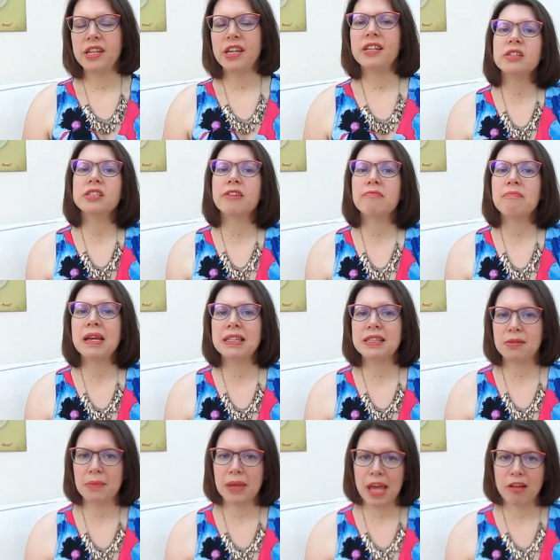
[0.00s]
And as I've made
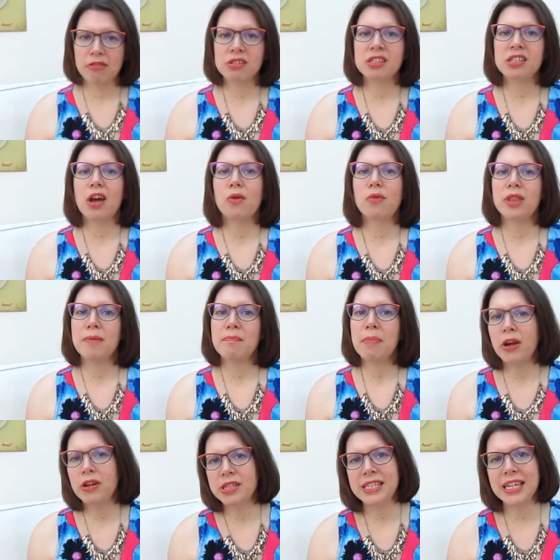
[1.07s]
something else, I will then
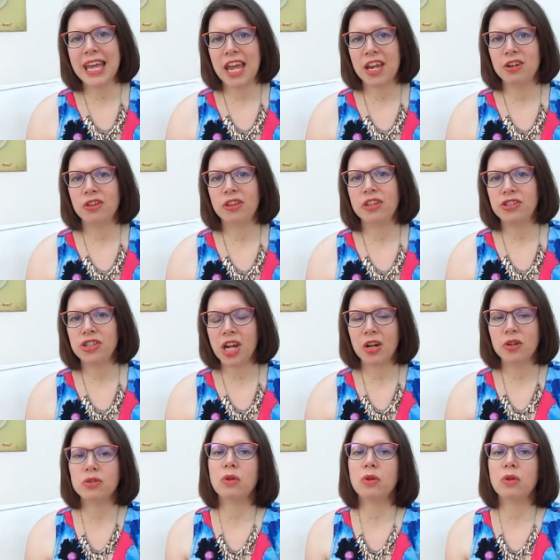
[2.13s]
post again on this channel.